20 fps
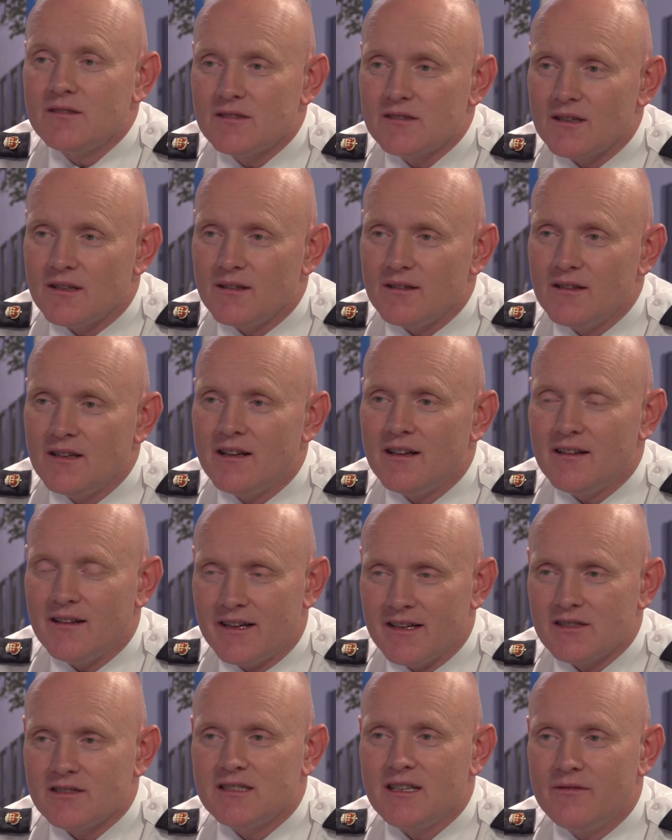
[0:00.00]
So a lot
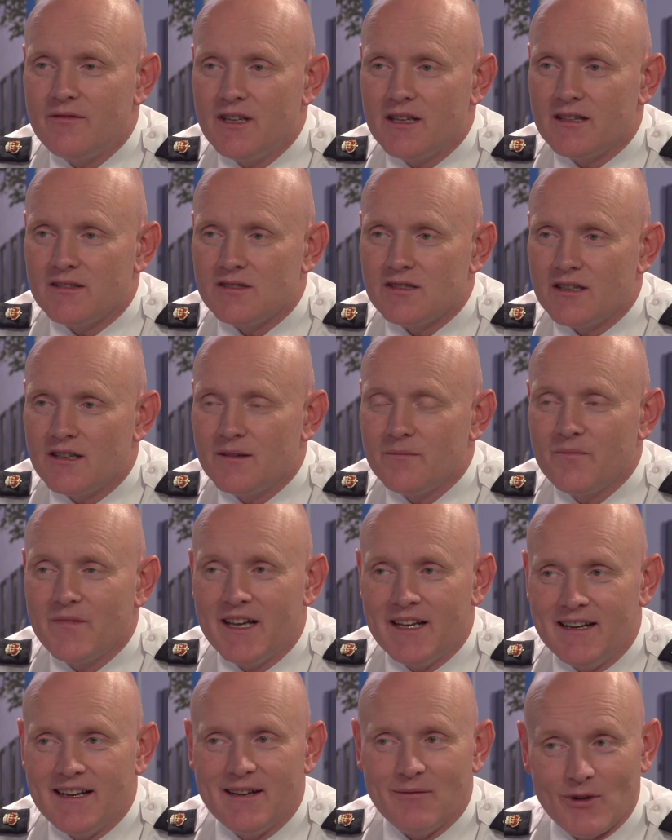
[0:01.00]
of stuff to consider.
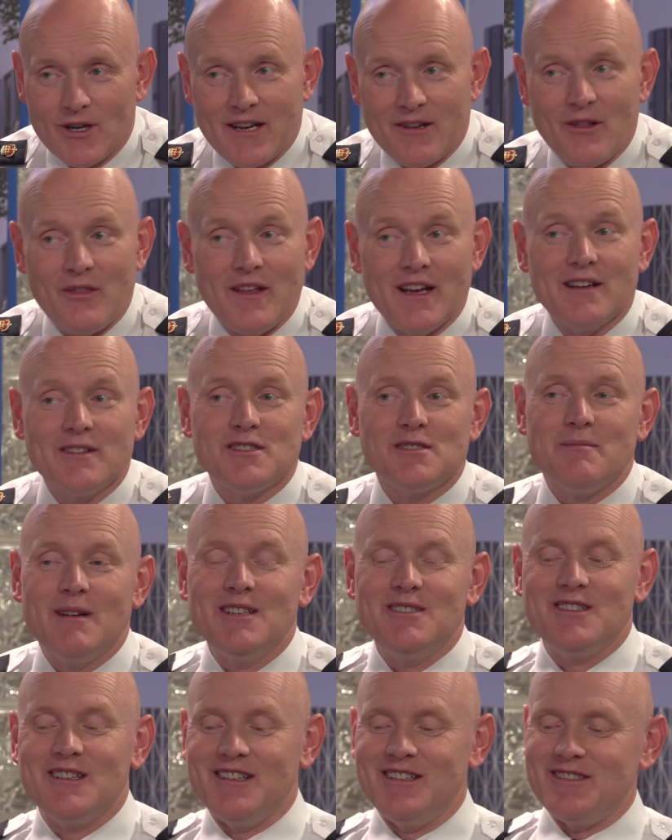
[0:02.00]
And one other thing I'll just
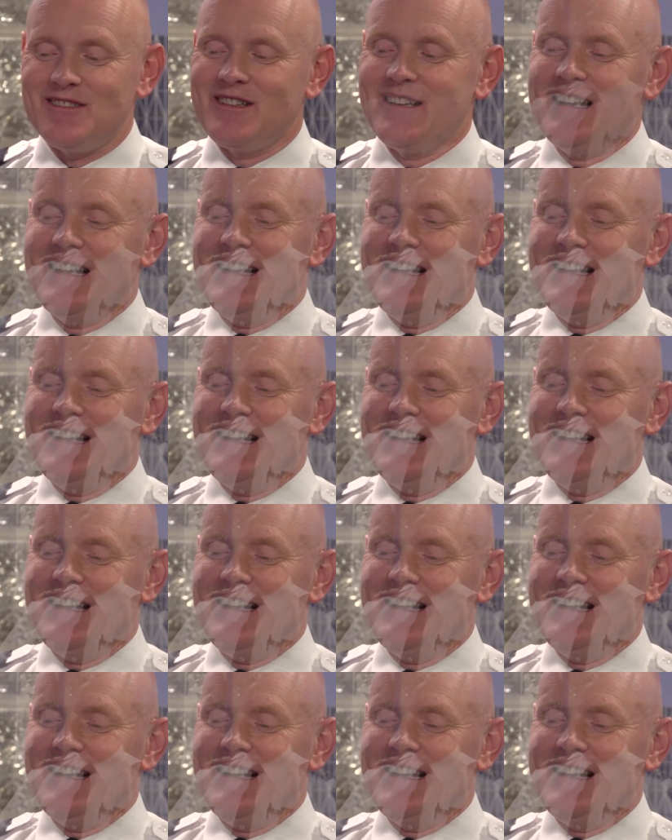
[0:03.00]
mention is